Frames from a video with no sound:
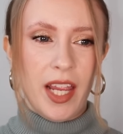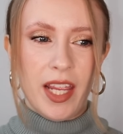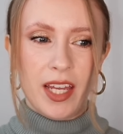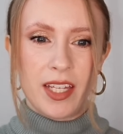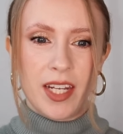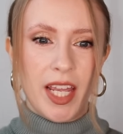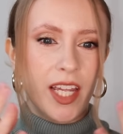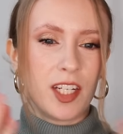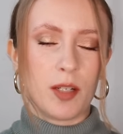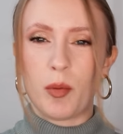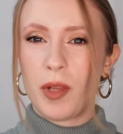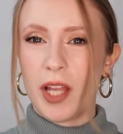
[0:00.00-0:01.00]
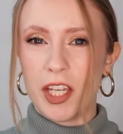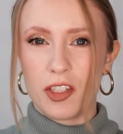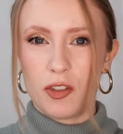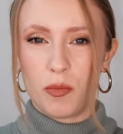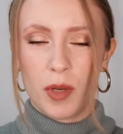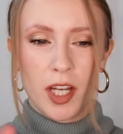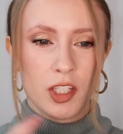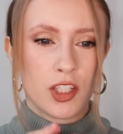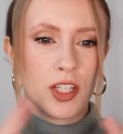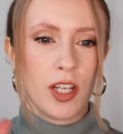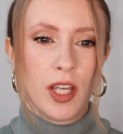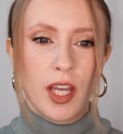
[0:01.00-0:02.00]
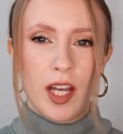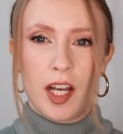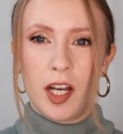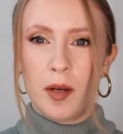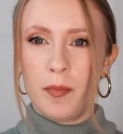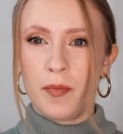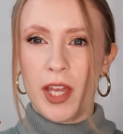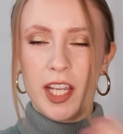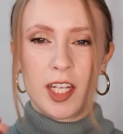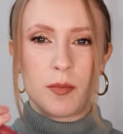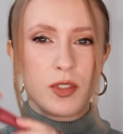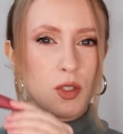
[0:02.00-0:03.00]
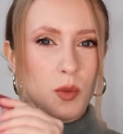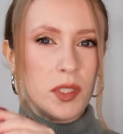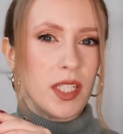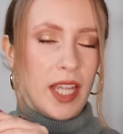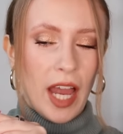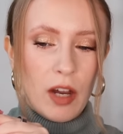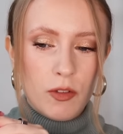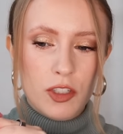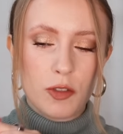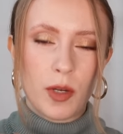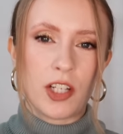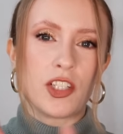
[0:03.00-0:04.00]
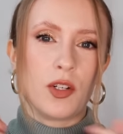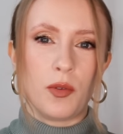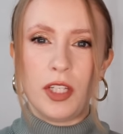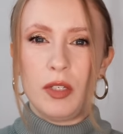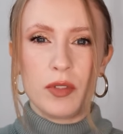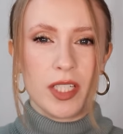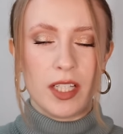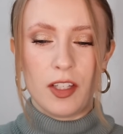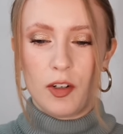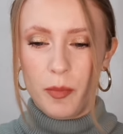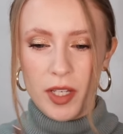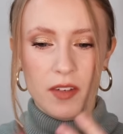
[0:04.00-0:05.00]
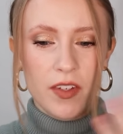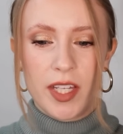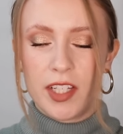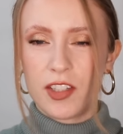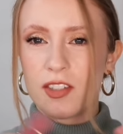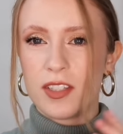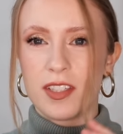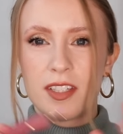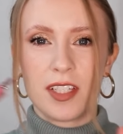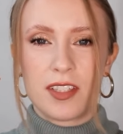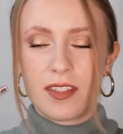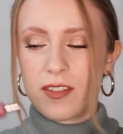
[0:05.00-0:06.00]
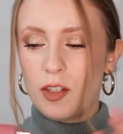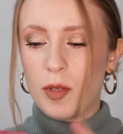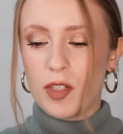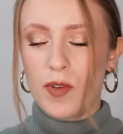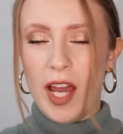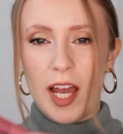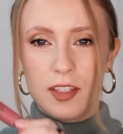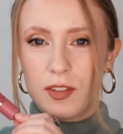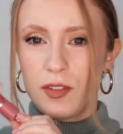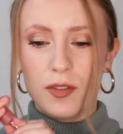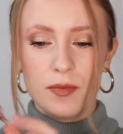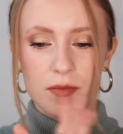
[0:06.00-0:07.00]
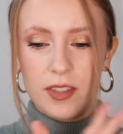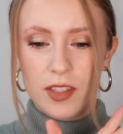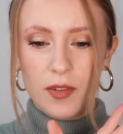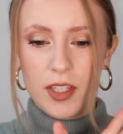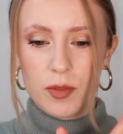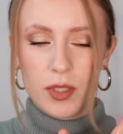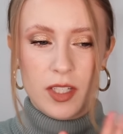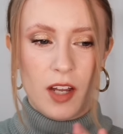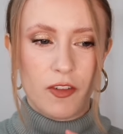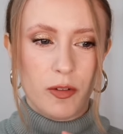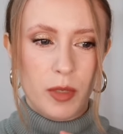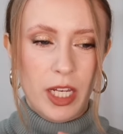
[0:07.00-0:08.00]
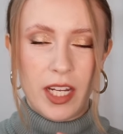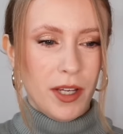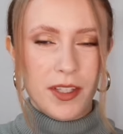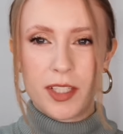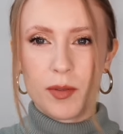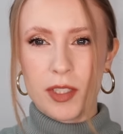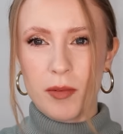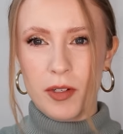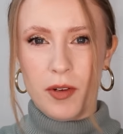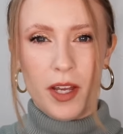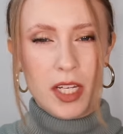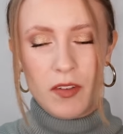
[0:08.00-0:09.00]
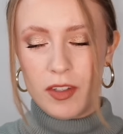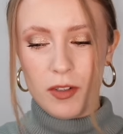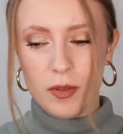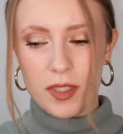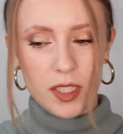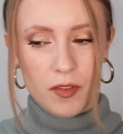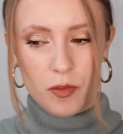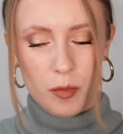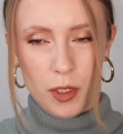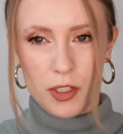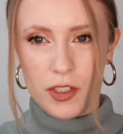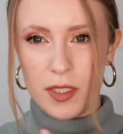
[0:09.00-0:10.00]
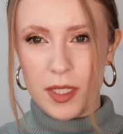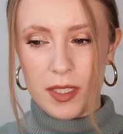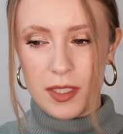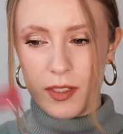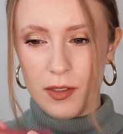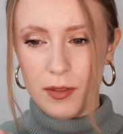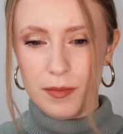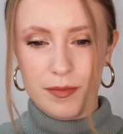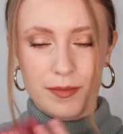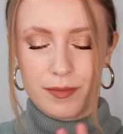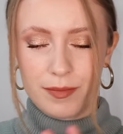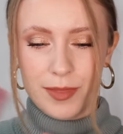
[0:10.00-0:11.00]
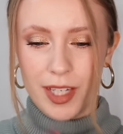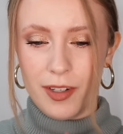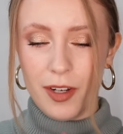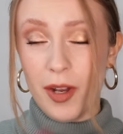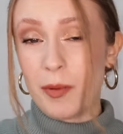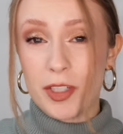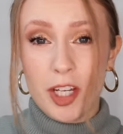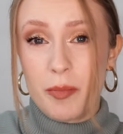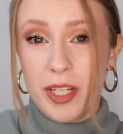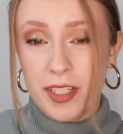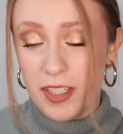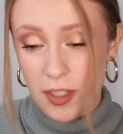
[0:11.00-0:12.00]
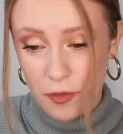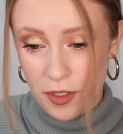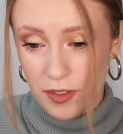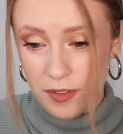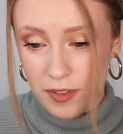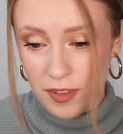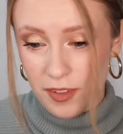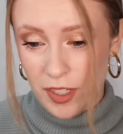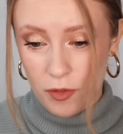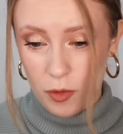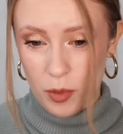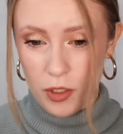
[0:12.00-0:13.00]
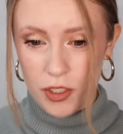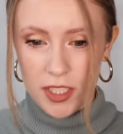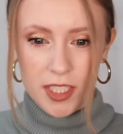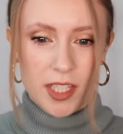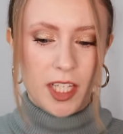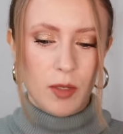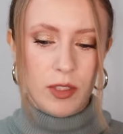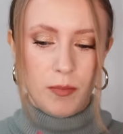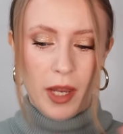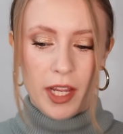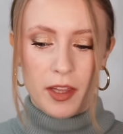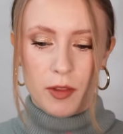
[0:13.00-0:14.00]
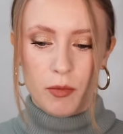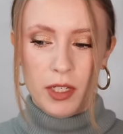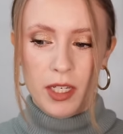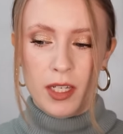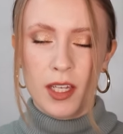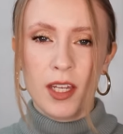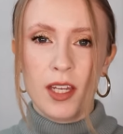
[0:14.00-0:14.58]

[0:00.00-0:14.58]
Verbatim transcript: and I end up applying too much. Um, I end up squeezing out too much and only using a little bit of it. It's just, it's too much of a hassle. So this was not for me, but this was a regret. Even though it was a gift with purchase, I still, I don't know, I wish I'd picked a different gift with purchase because I think it was buy three